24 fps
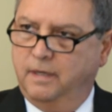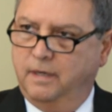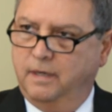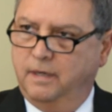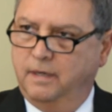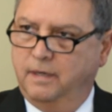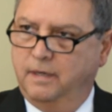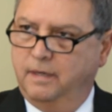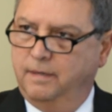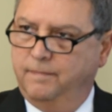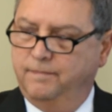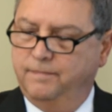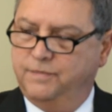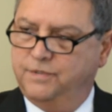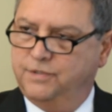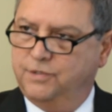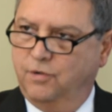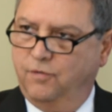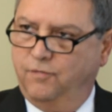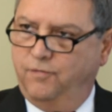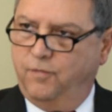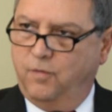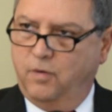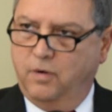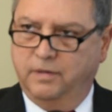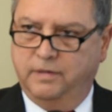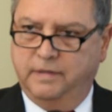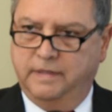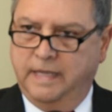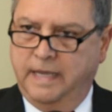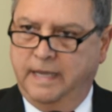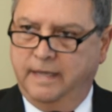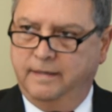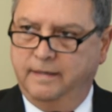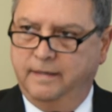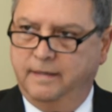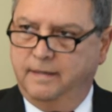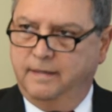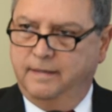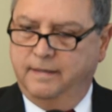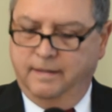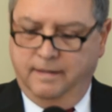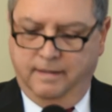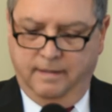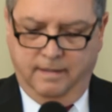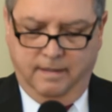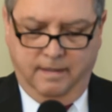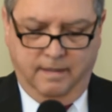so forth, that
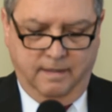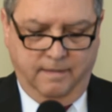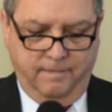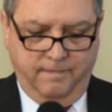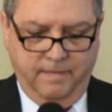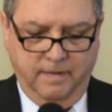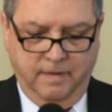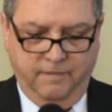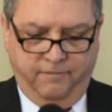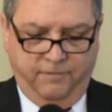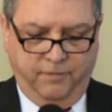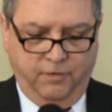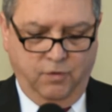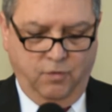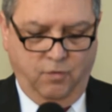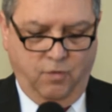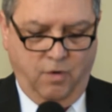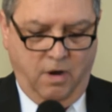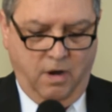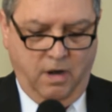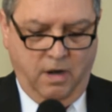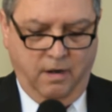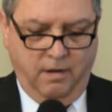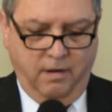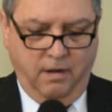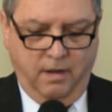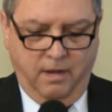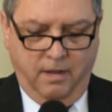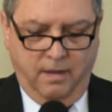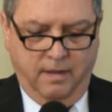if you are